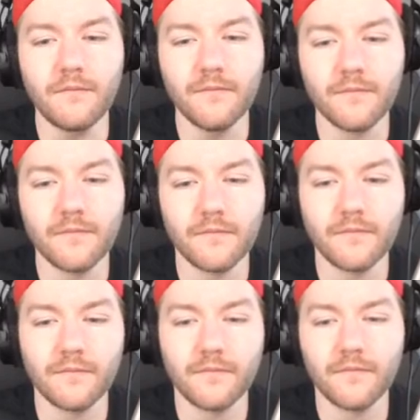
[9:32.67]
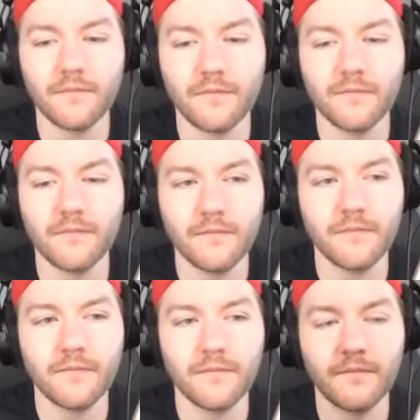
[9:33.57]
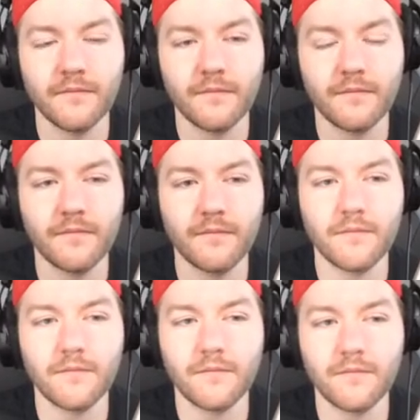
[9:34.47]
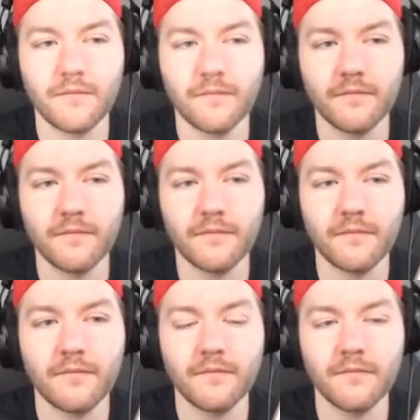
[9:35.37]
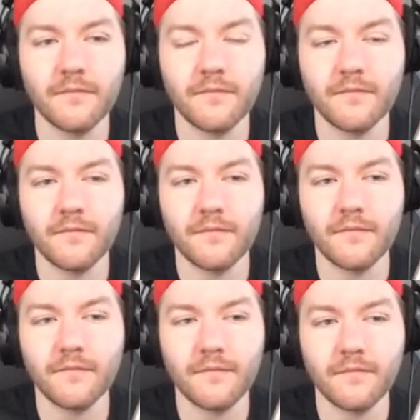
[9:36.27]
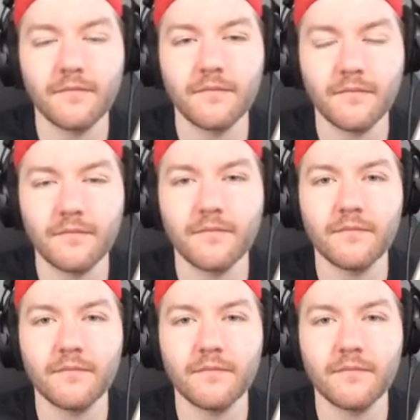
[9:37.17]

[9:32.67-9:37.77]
(not speaking)